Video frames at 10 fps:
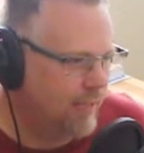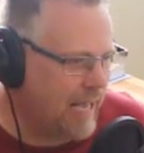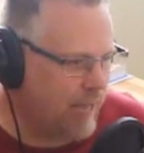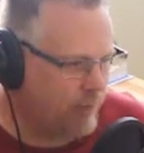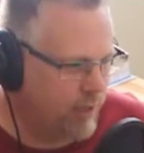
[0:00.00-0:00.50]

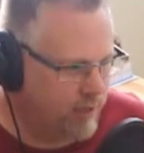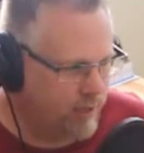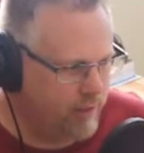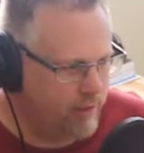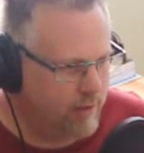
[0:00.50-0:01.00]
app on
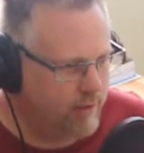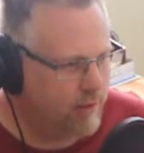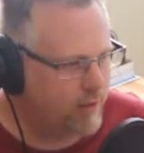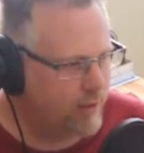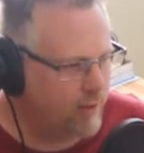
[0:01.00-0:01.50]
here,
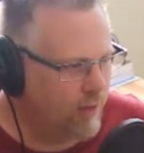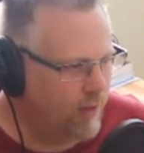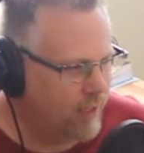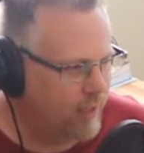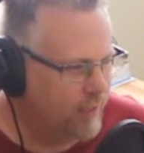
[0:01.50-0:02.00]
and you could
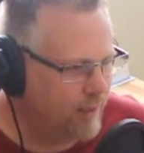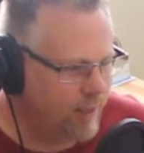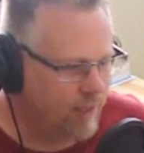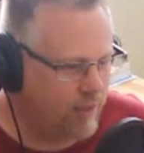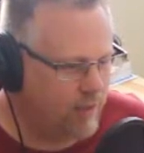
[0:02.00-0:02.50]
log in,
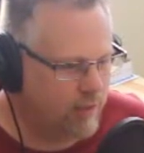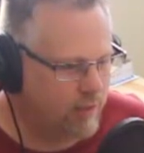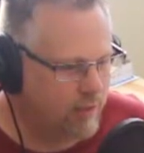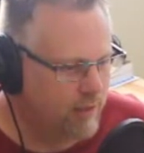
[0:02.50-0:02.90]
and you could